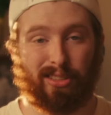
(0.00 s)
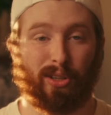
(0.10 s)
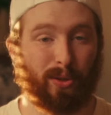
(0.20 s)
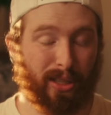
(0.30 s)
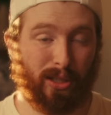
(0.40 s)

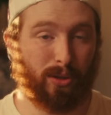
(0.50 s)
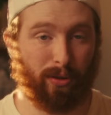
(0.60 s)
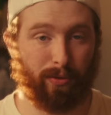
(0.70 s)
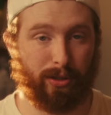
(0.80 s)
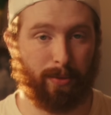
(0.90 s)
certainly
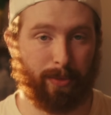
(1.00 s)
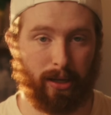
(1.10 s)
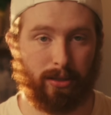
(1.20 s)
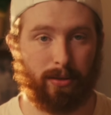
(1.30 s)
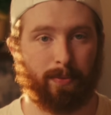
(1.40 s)
useful for some
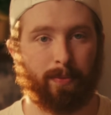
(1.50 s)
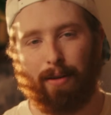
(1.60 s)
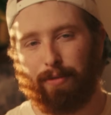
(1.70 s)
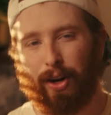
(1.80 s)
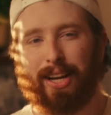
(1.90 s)
things.
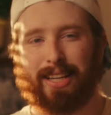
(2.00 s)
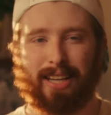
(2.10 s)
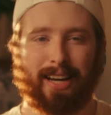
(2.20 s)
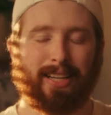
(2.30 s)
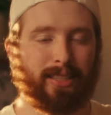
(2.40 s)
I'm very
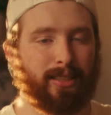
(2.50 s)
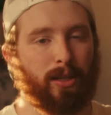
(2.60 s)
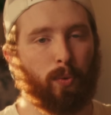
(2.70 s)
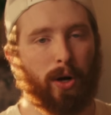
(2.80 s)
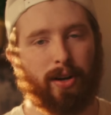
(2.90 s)
excited to
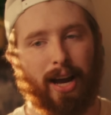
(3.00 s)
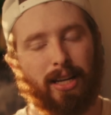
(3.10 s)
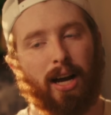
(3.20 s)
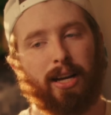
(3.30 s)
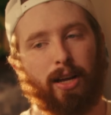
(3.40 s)
see where
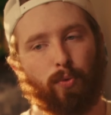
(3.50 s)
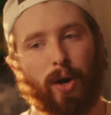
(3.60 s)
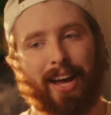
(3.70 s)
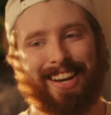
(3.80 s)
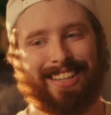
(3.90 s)
Nikon and
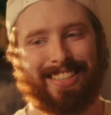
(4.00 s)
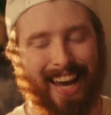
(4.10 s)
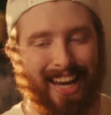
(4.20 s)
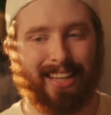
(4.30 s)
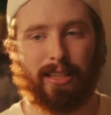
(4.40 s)
Red
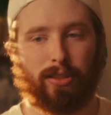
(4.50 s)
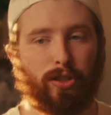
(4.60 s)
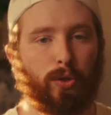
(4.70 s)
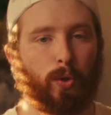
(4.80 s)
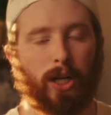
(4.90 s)
take this
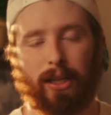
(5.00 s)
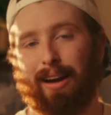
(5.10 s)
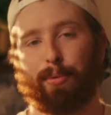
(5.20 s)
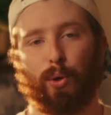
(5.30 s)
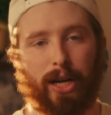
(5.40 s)
new
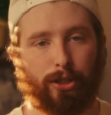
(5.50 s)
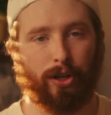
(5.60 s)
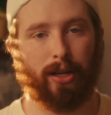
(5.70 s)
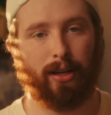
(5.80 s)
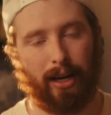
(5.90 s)

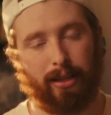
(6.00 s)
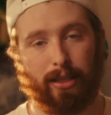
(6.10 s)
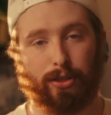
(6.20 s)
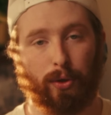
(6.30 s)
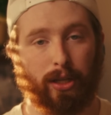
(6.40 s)
collaboration. I
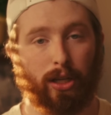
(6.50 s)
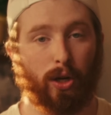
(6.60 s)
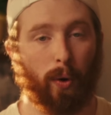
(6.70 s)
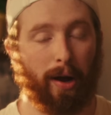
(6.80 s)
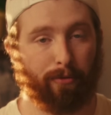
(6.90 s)
think it's only going to
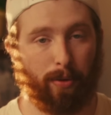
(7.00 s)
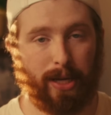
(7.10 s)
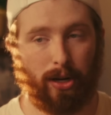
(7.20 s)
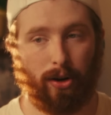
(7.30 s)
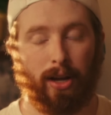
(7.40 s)
go up from
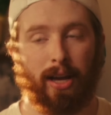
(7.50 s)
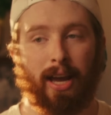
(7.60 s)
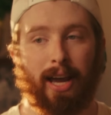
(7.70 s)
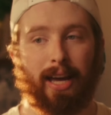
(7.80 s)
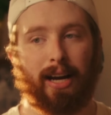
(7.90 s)
here.
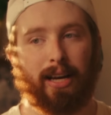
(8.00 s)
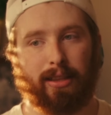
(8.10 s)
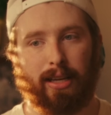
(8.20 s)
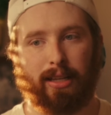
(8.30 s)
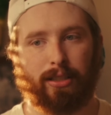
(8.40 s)
And I
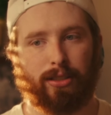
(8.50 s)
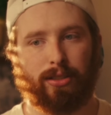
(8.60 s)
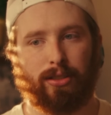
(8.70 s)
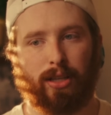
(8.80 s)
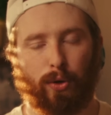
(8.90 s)
think this
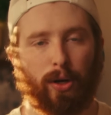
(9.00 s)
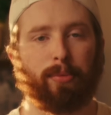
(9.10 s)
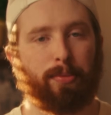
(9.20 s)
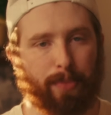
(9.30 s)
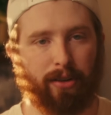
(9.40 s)
is
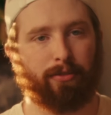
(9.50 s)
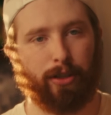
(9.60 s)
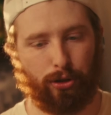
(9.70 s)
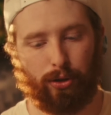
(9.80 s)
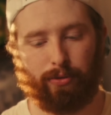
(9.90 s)
incredibly
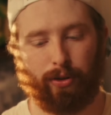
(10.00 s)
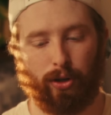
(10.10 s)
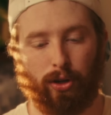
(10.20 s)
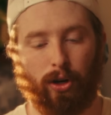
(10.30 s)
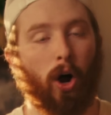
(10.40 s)
beneficial
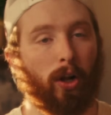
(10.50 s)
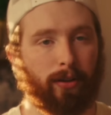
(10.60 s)
for all